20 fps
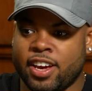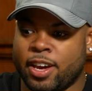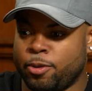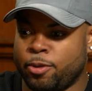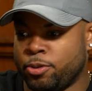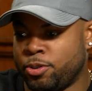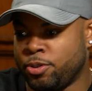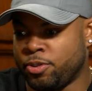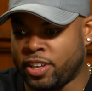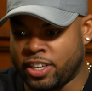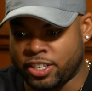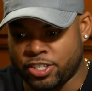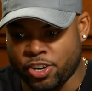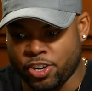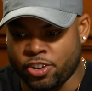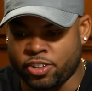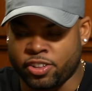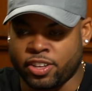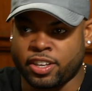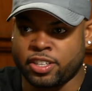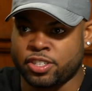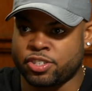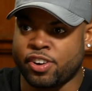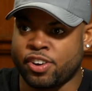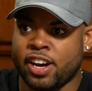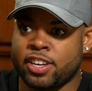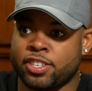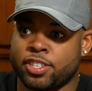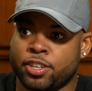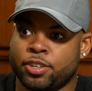and we'll do like juggling and
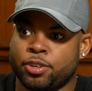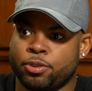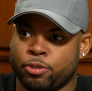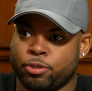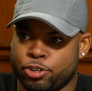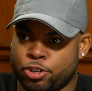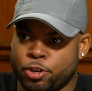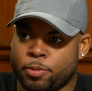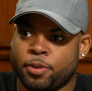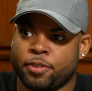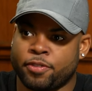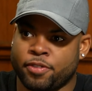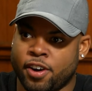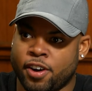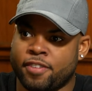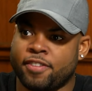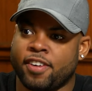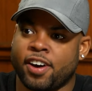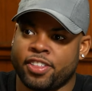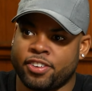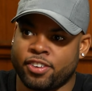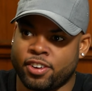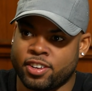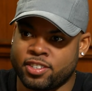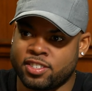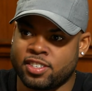scratching and do a tribute for our father on